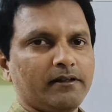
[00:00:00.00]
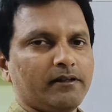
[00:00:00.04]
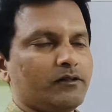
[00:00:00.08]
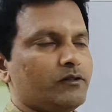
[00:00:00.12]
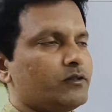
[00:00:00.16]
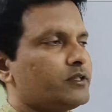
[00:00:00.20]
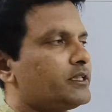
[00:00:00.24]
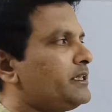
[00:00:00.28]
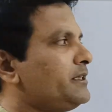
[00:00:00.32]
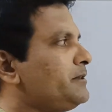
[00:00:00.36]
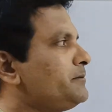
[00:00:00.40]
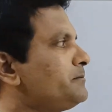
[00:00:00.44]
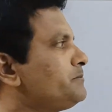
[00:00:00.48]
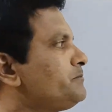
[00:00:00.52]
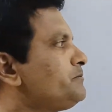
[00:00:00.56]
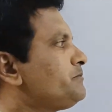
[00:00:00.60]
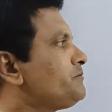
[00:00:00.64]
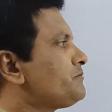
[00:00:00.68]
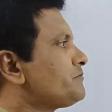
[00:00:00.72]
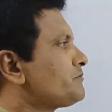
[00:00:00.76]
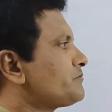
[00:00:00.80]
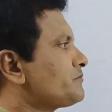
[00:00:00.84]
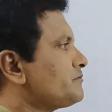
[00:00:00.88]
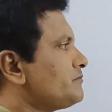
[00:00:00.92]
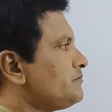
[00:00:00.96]
Okay,
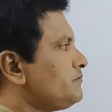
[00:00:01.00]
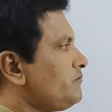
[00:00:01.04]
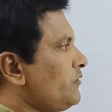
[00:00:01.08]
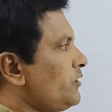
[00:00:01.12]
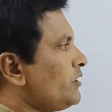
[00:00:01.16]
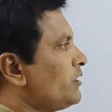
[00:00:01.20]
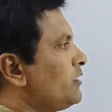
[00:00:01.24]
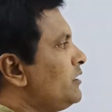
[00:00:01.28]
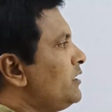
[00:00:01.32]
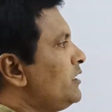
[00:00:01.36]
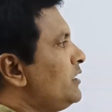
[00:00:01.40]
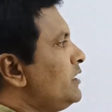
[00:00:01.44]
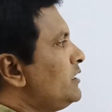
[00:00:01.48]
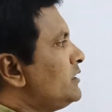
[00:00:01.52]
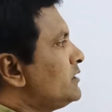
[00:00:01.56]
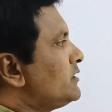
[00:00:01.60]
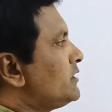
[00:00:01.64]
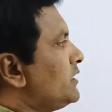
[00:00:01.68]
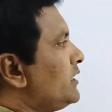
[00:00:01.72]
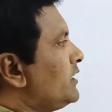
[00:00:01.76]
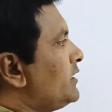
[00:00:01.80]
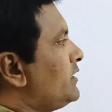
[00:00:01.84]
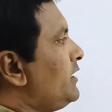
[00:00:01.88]
see,